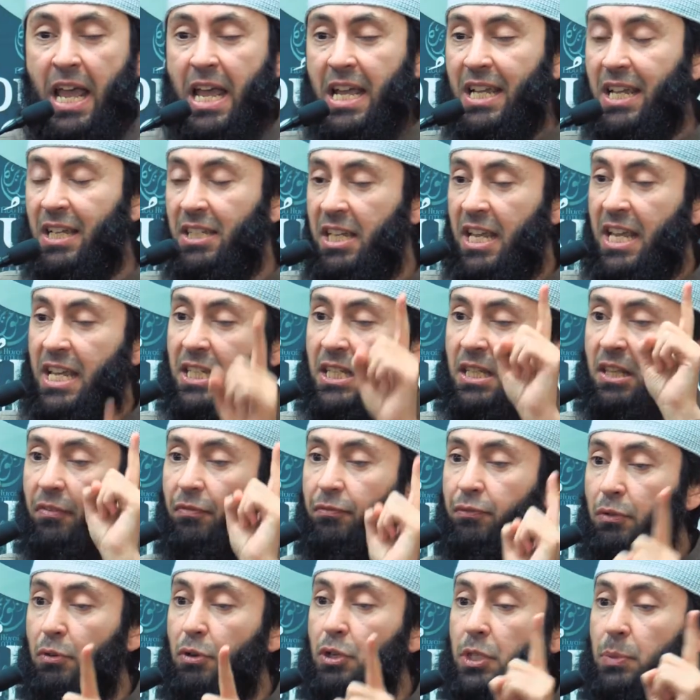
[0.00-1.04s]
because he's the
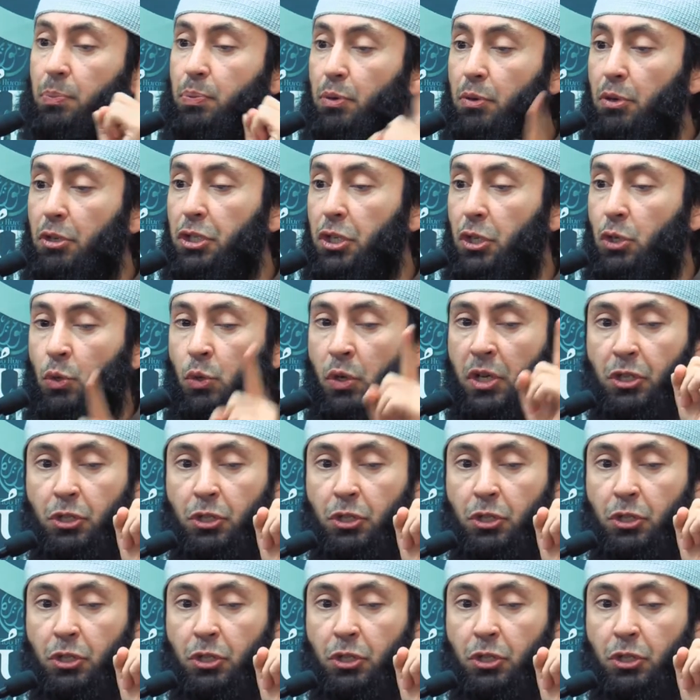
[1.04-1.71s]
first person who